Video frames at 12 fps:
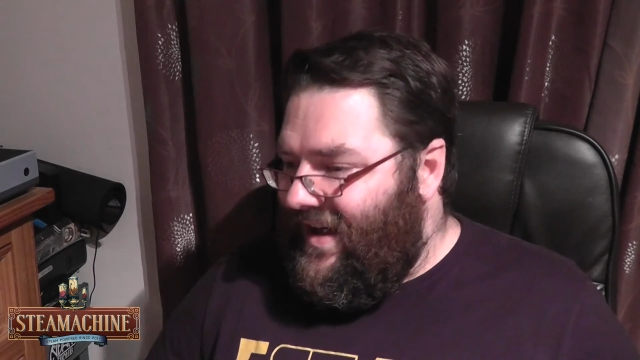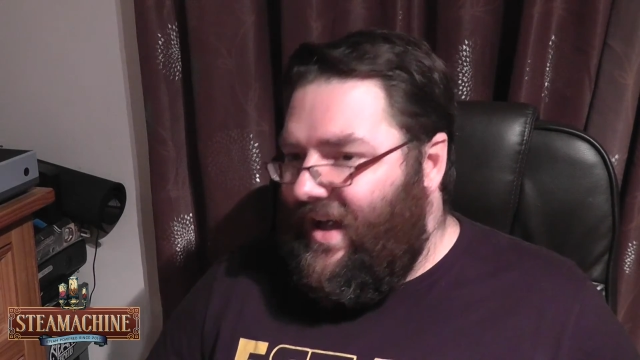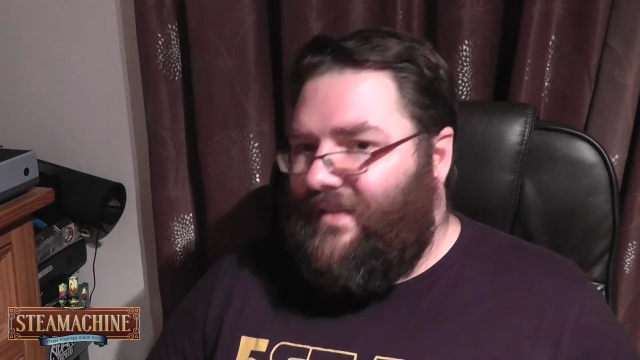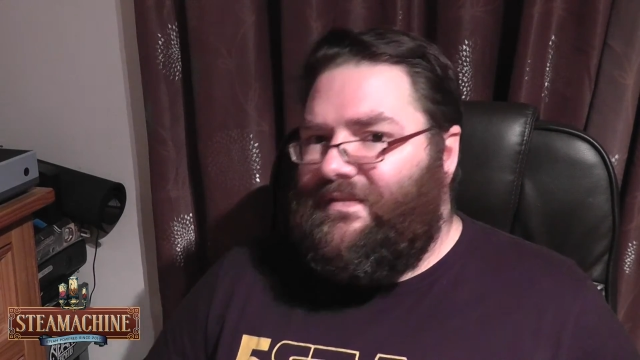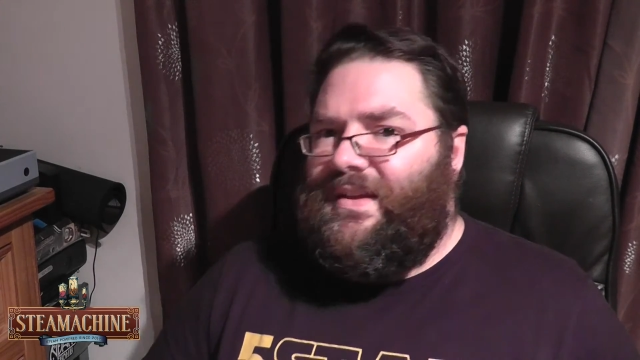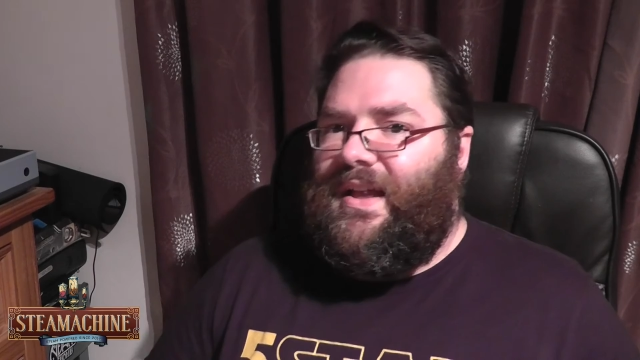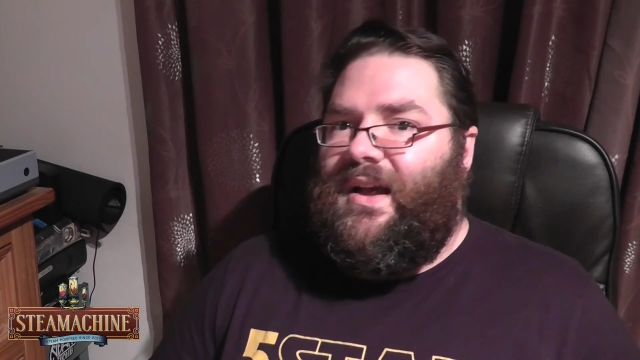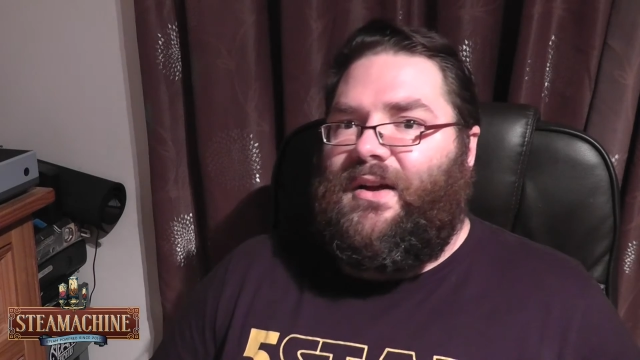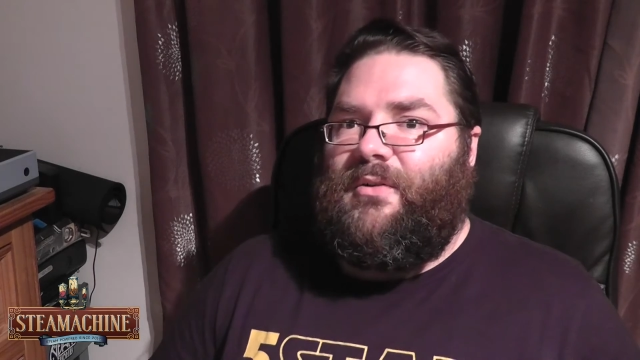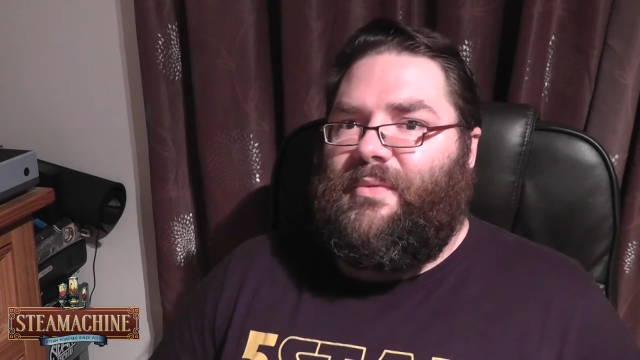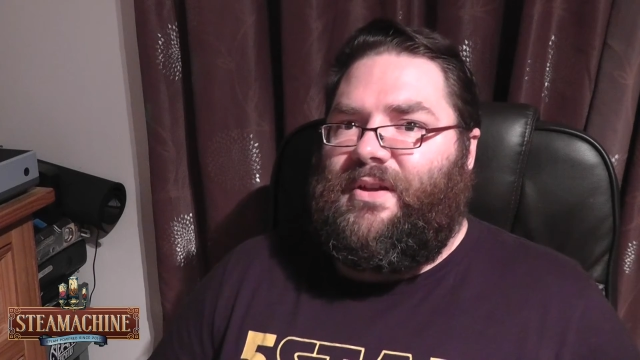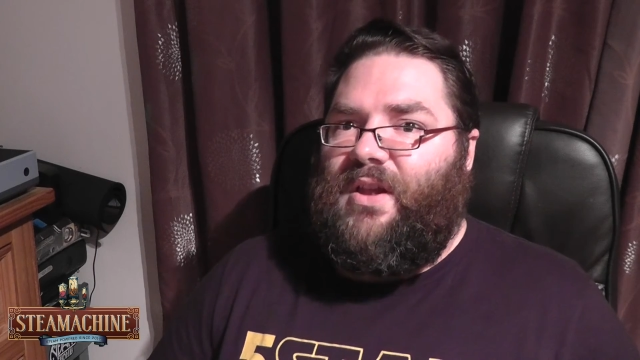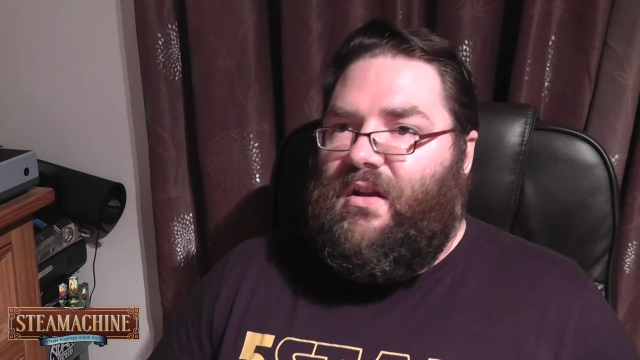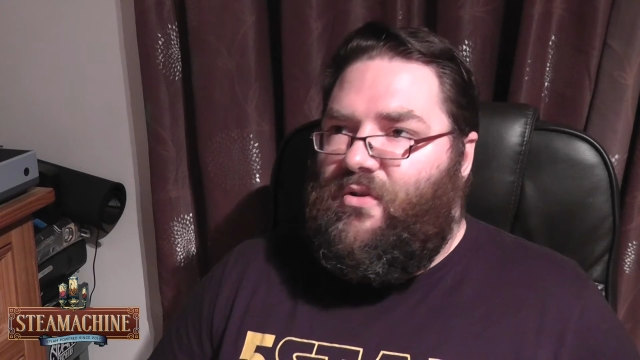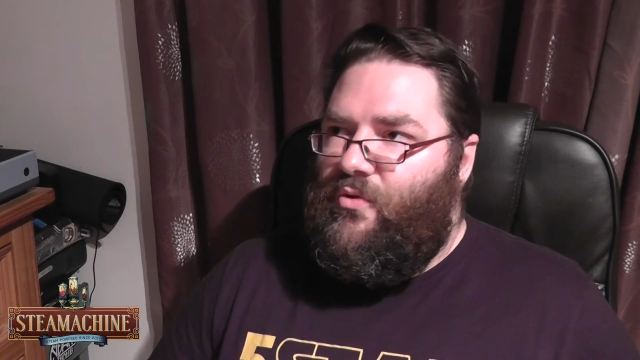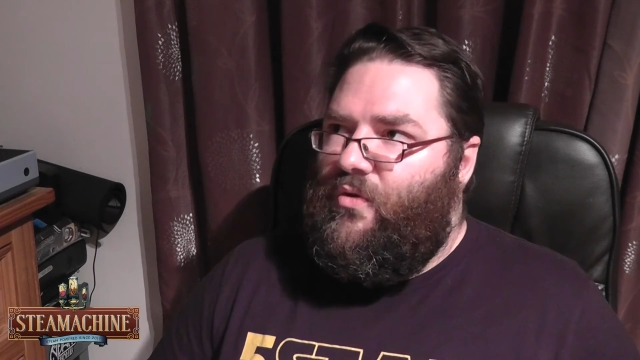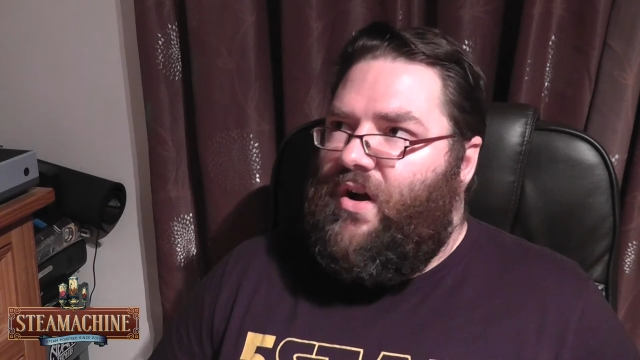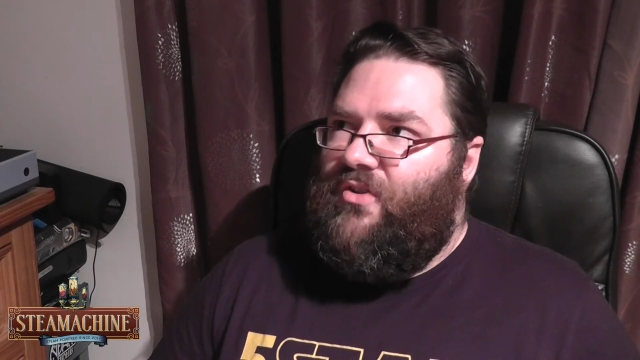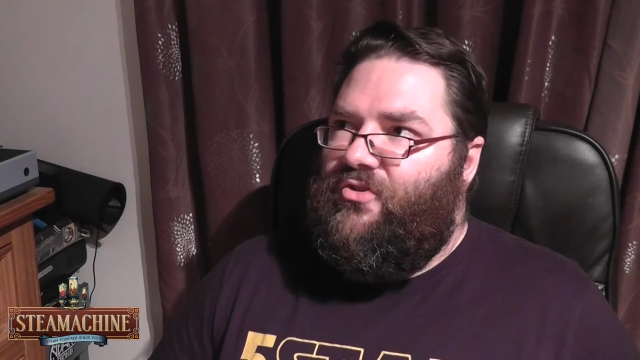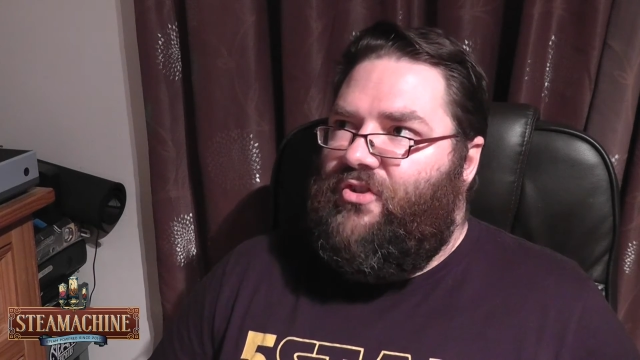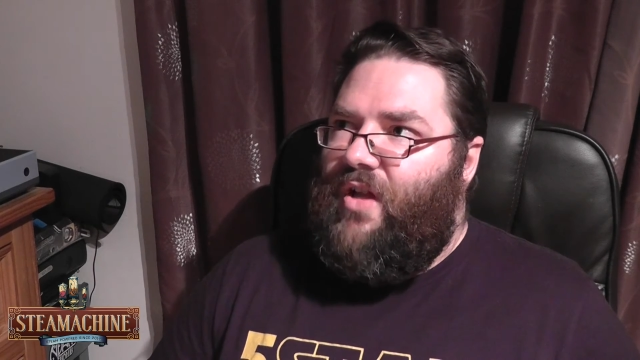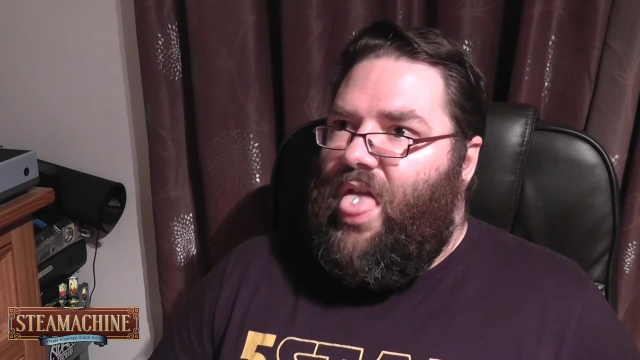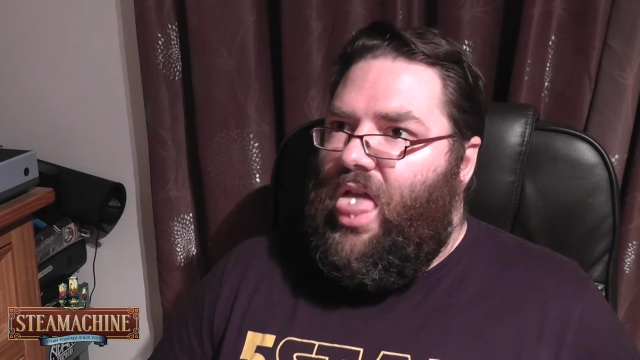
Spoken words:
and the Caribbean Crush.